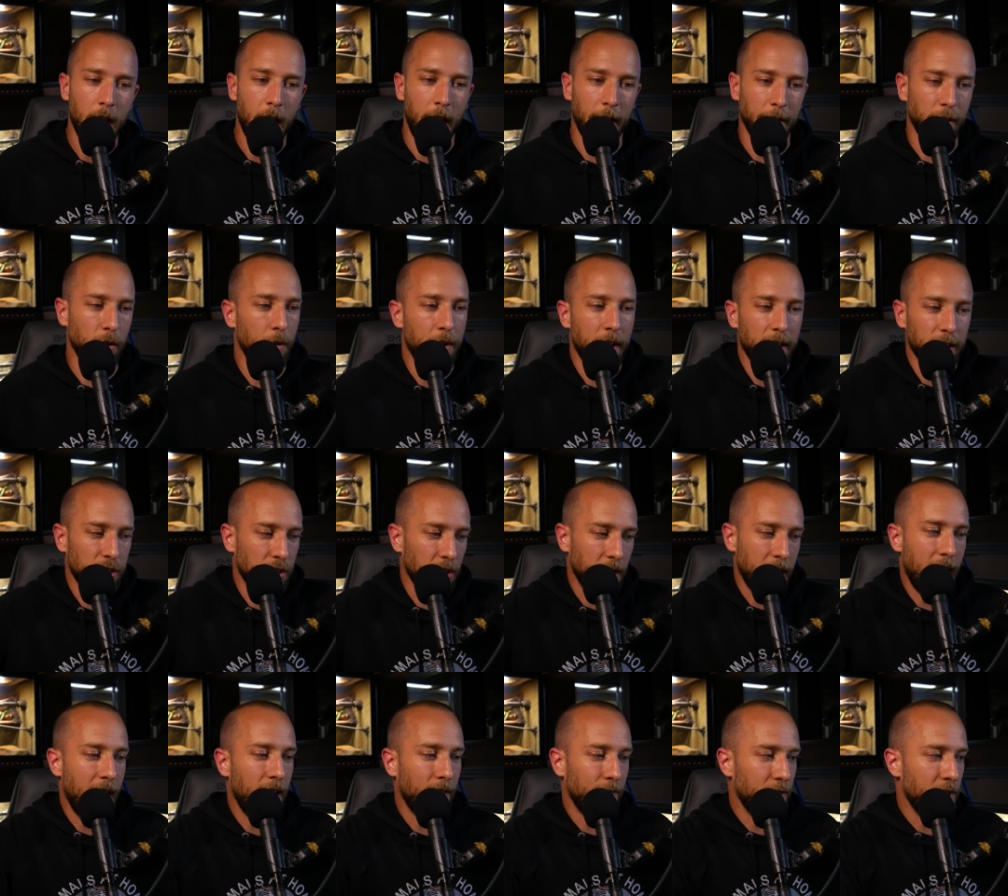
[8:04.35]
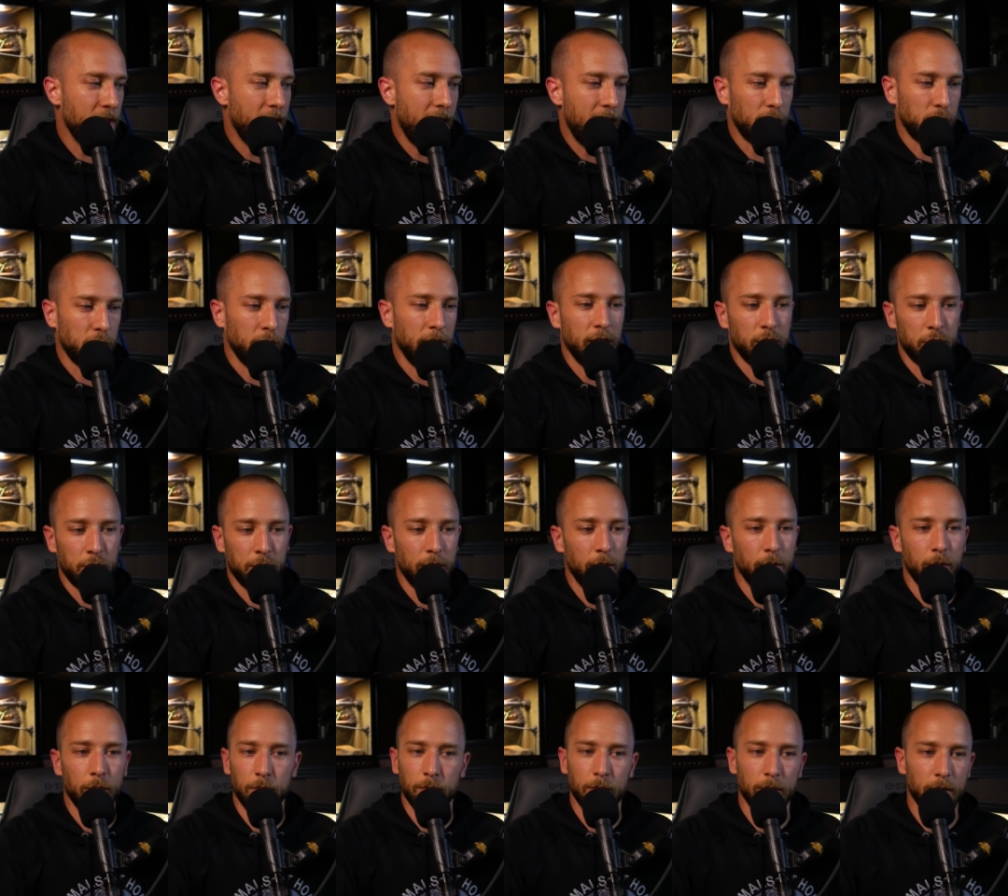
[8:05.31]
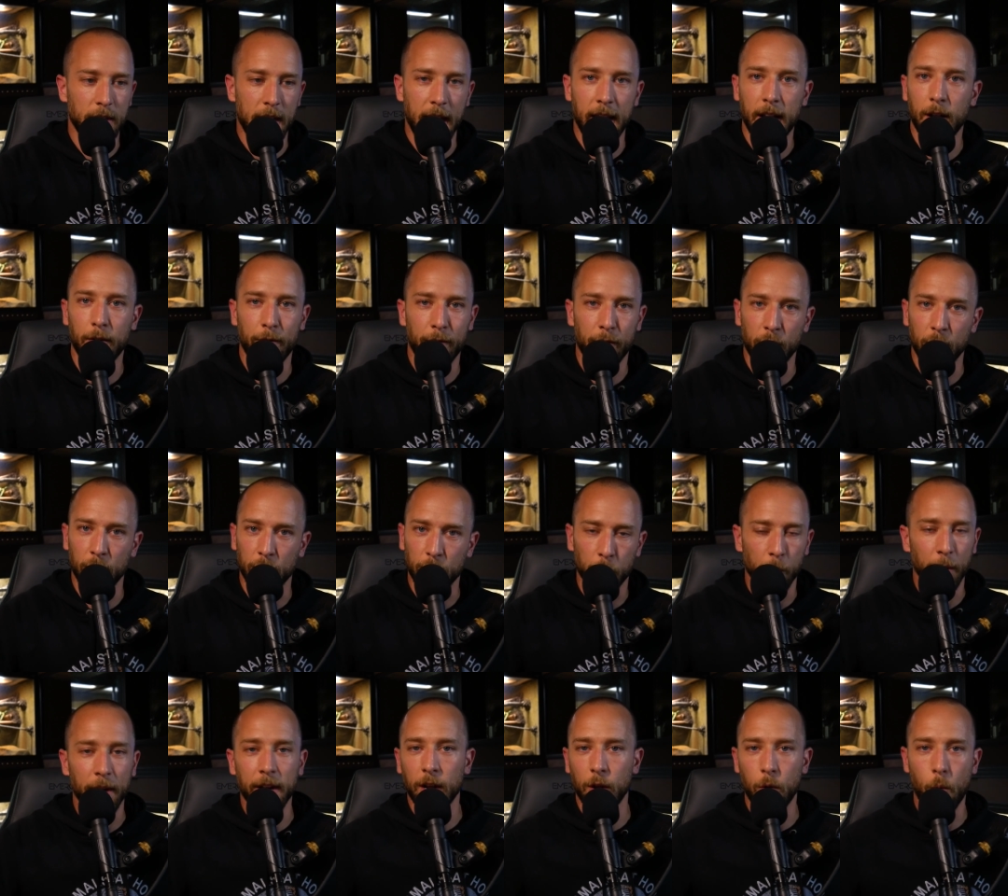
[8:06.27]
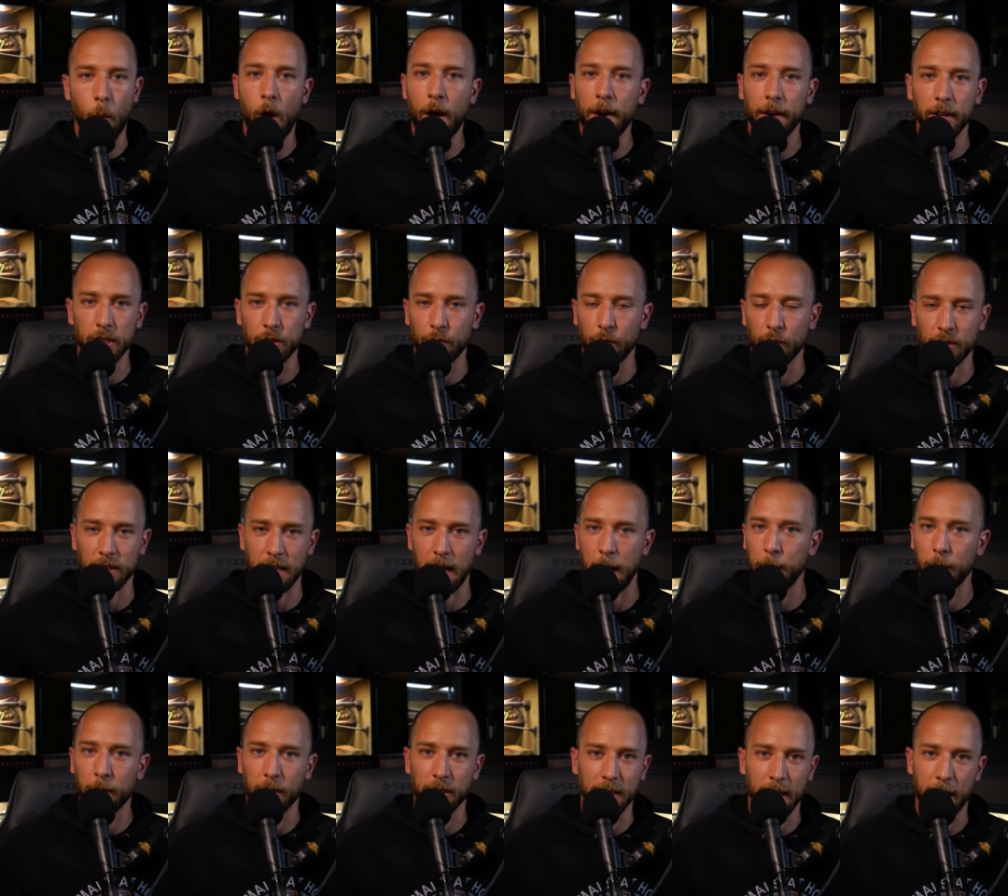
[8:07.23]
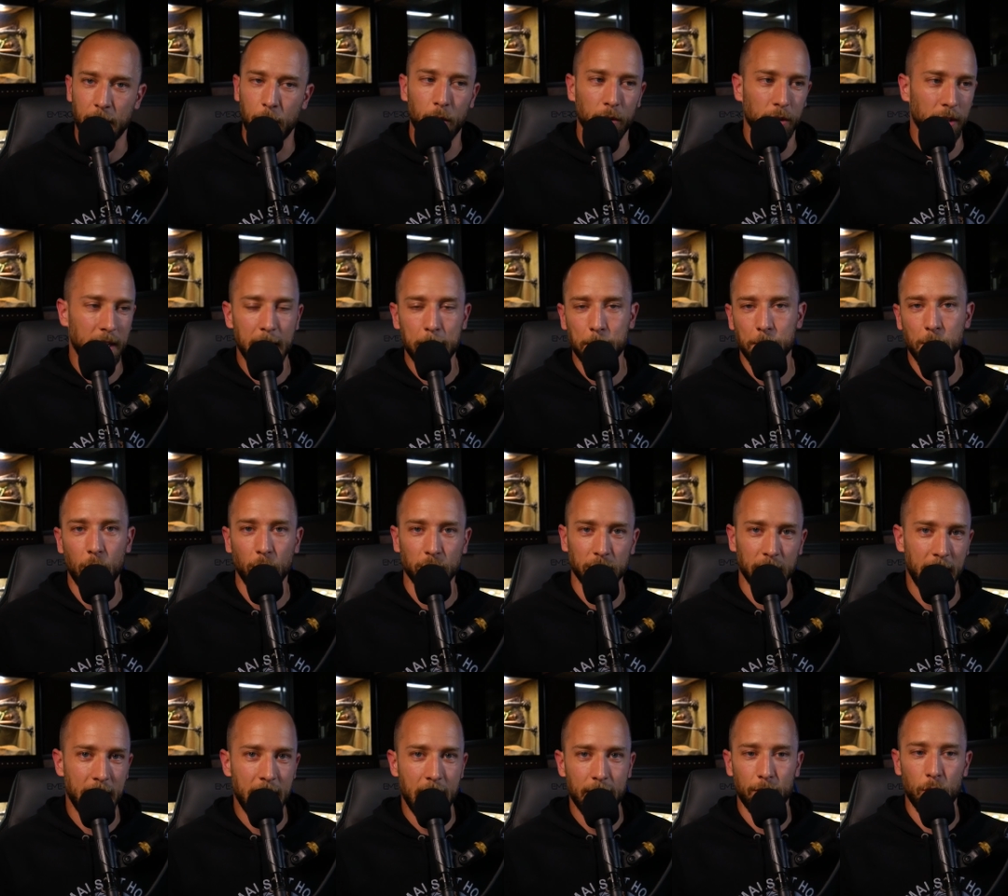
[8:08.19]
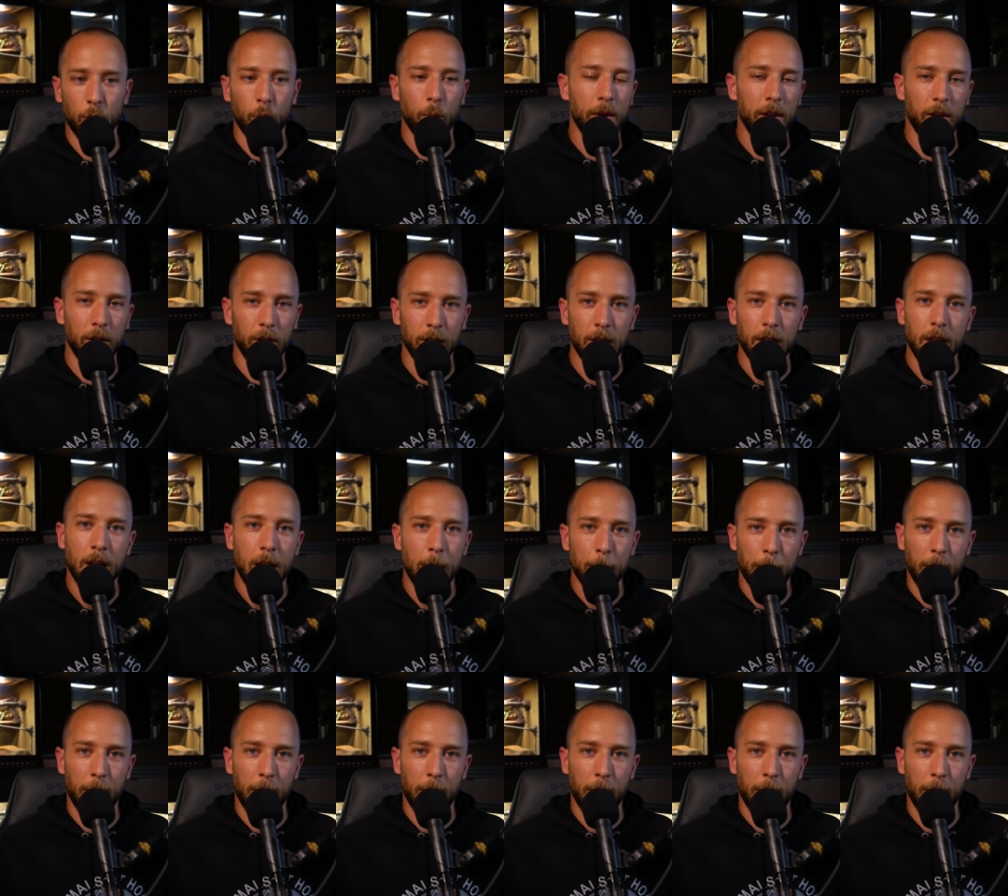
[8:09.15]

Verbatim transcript: I don't necessarily have the natural history data for green iguanas, for example, because I don't keep those and I never will.